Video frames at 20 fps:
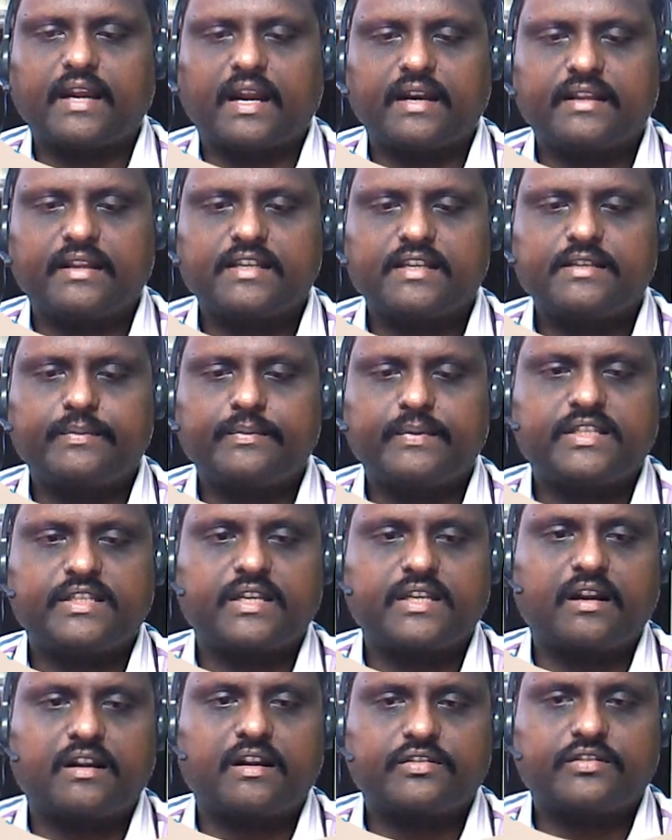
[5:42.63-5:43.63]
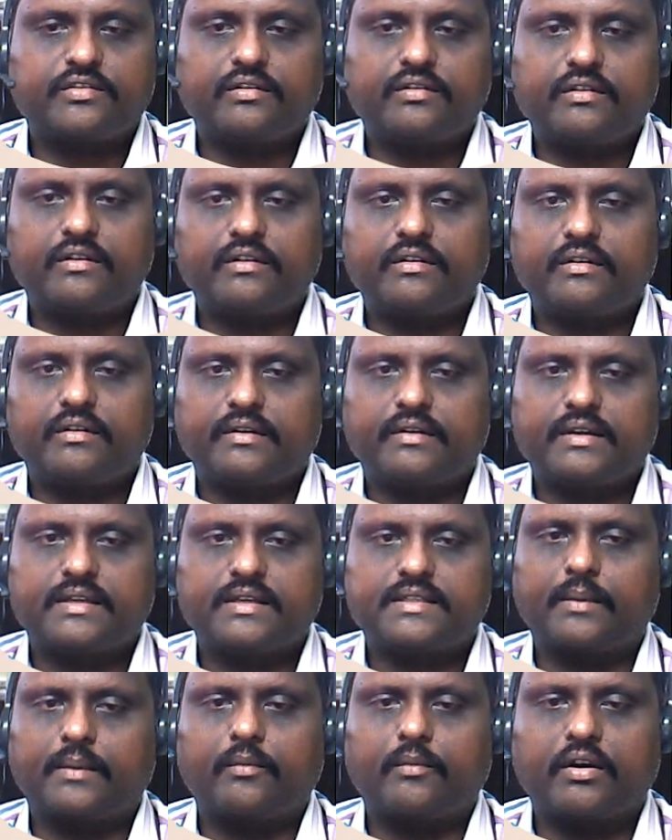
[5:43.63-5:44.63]
and this picture also
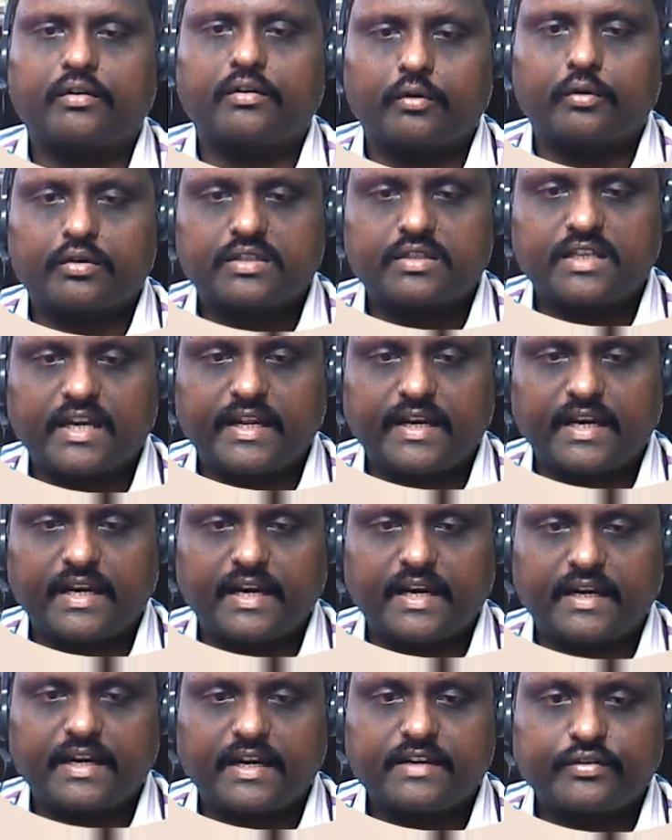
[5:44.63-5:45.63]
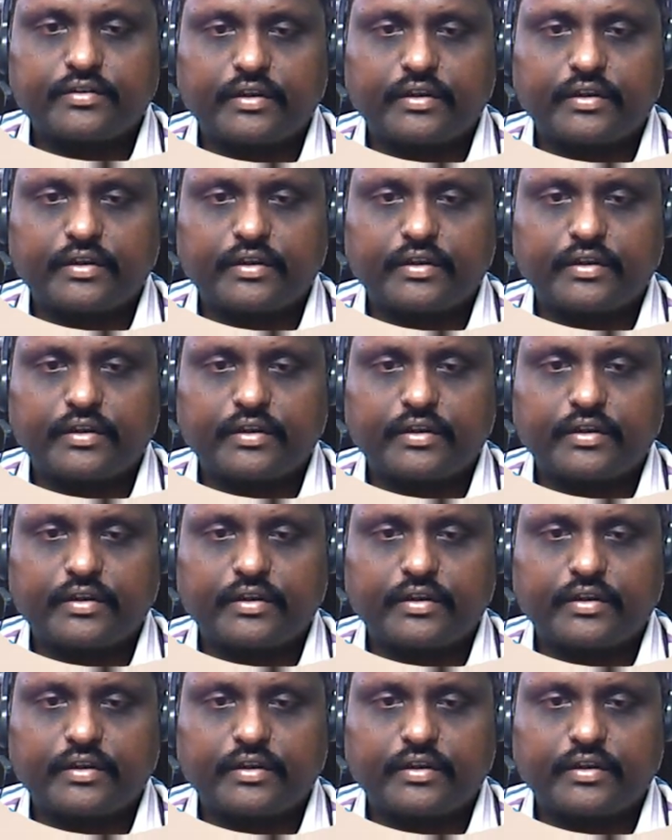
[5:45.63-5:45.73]
somewhat closely related.